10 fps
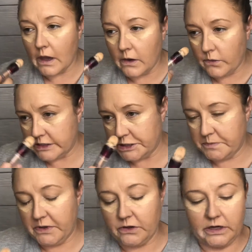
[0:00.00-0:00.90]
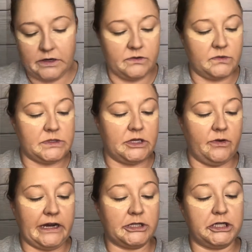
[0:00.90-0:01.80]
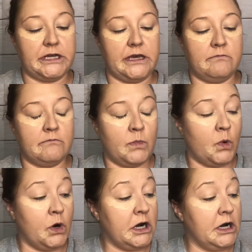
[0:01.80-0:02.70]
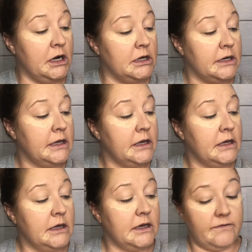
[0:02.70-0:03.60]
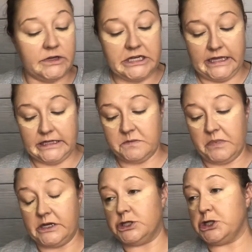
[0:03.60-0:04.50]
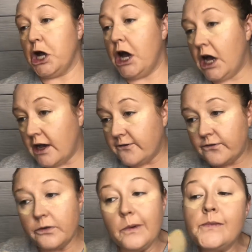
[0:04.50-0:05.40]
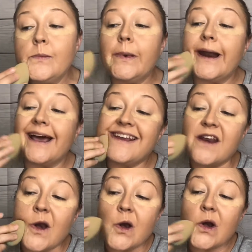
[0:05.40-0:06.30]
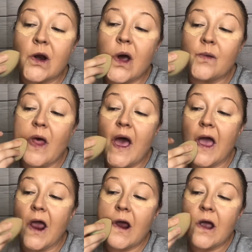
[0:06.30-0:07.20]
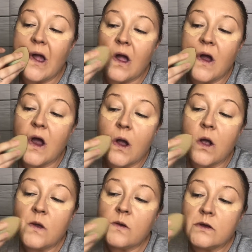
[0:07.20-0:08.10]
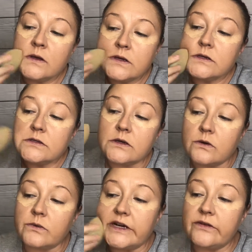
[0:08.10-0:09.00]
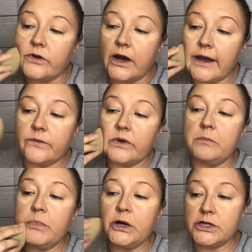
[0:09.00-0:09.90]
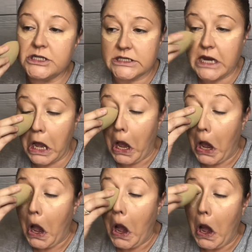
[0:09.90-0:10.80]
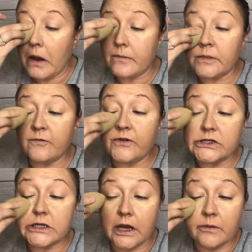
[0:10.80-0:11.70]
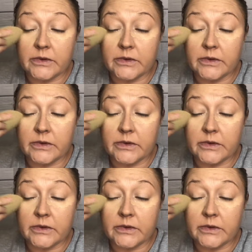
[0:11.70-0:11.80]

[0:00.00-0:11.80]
I watched Beauty News and you actually get more if you take the sponge off, but I didn't know that. So whenever I repurchase it, first thing